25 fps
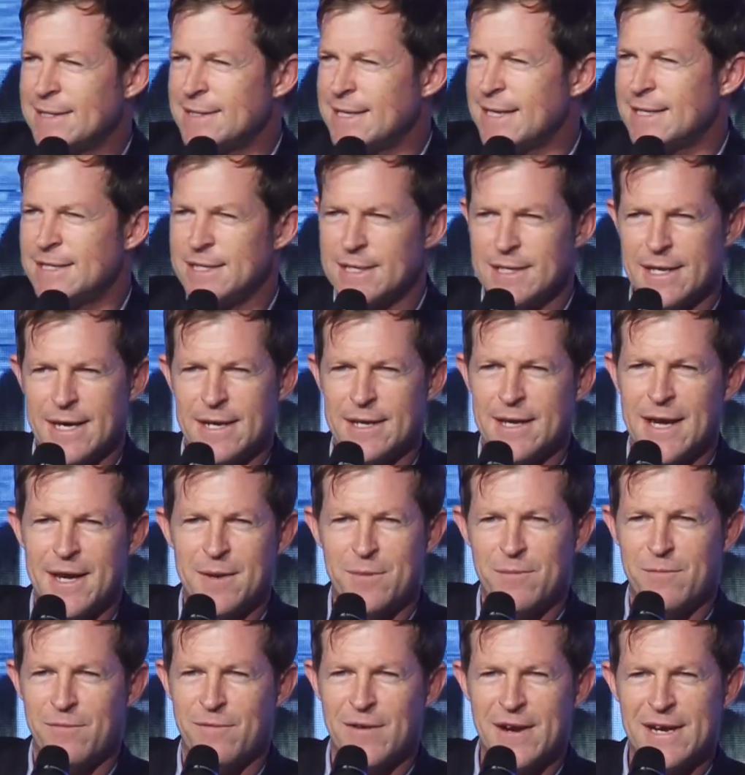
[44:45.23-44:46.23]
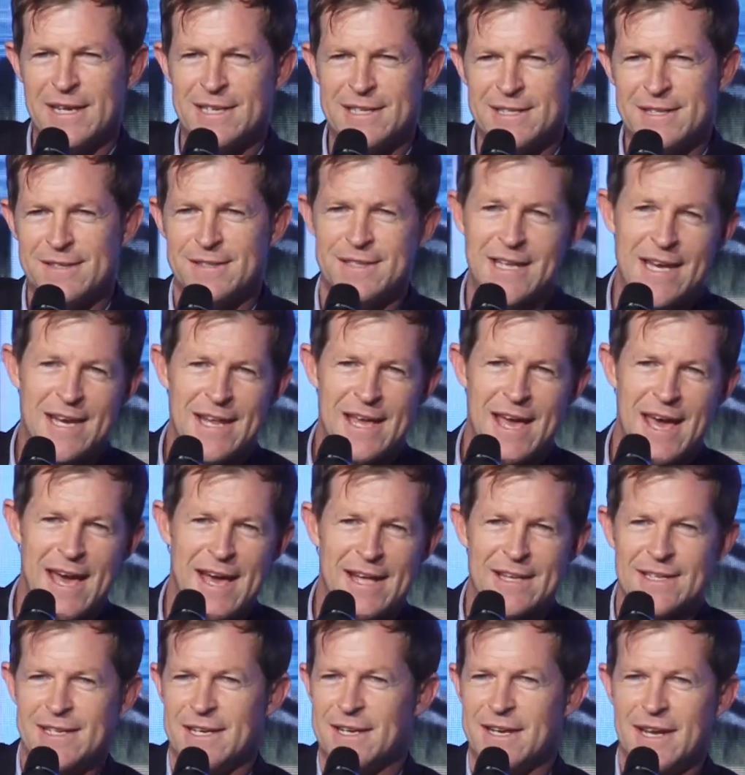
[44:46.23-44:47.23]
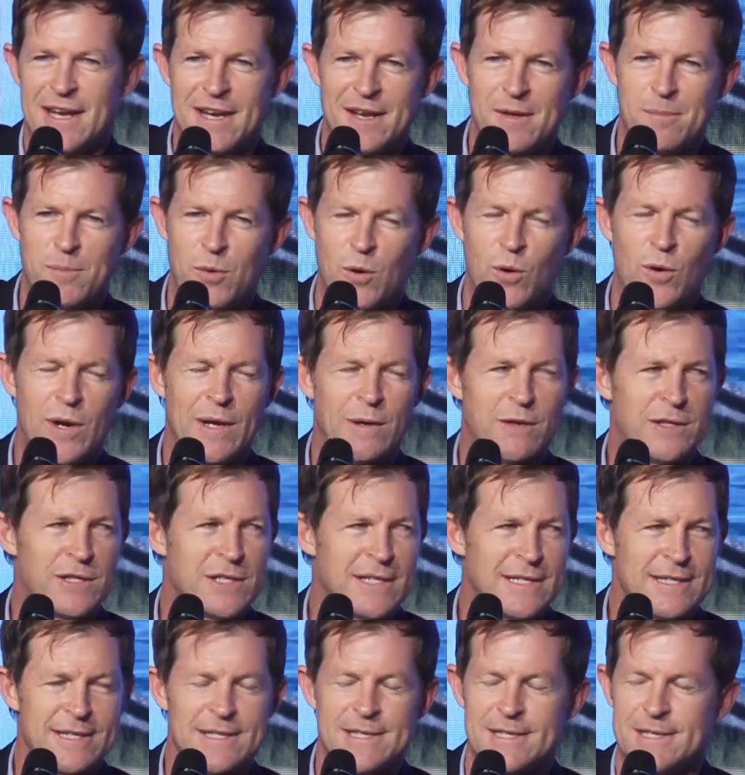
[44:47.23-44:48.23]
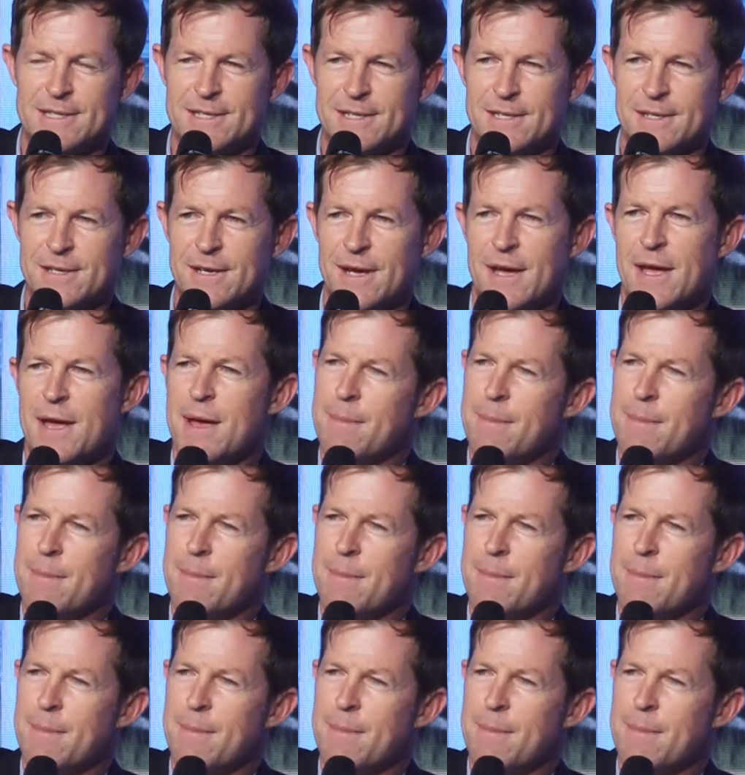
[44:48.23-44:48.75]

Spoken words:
Sachin had very steady hands under any ball. He was consistent.